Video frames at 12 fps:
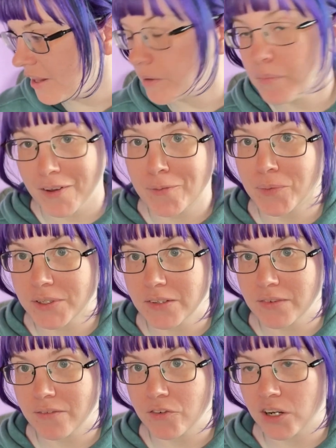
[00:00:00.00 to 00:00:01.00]
the best books I've
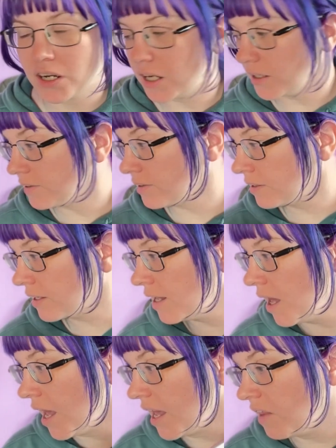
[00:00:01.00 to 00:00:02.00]
ever gotten,
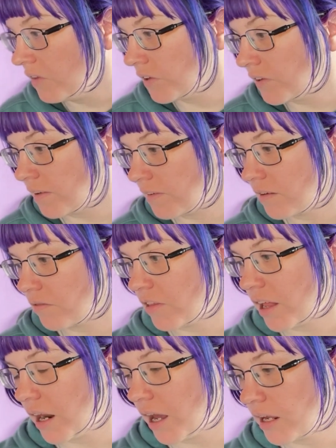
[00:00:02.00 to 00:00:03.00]
in the sense of
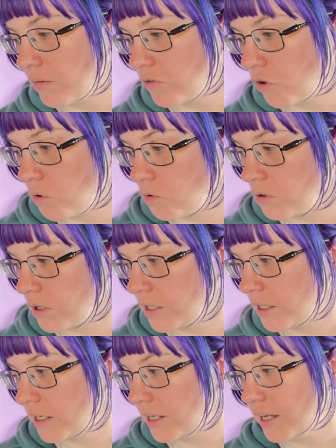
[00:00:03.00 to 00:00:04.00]
that I am
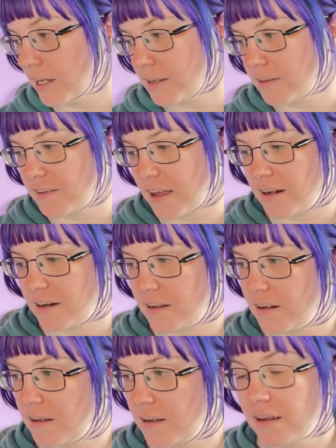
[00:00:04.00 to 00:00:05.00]
totally
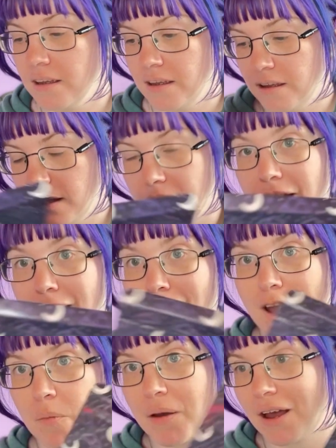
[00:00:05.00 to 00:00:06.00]
excited
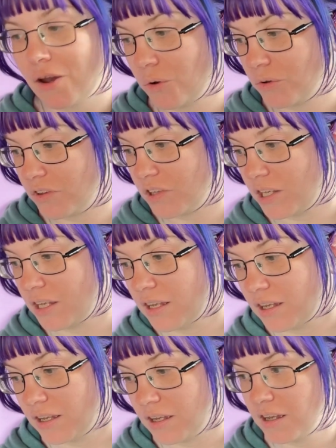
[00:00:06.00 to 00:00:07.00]
about
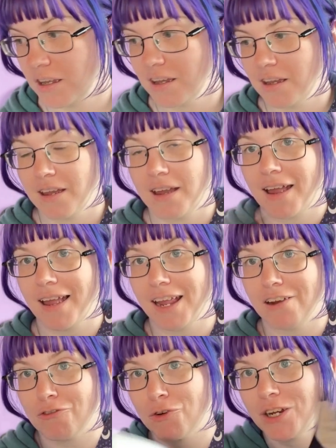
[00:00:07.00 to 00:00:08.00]

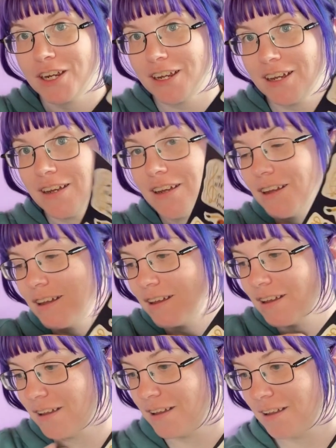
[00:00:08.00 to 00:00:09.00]
every
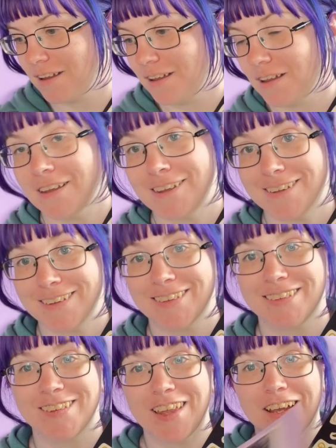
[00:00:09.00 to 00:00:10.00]

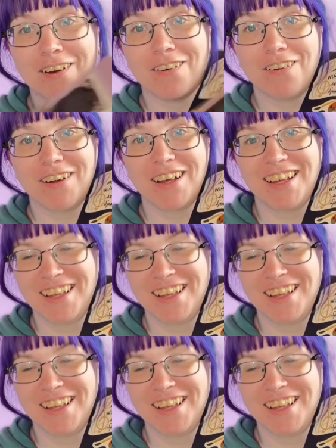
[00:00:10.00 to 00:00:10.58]
single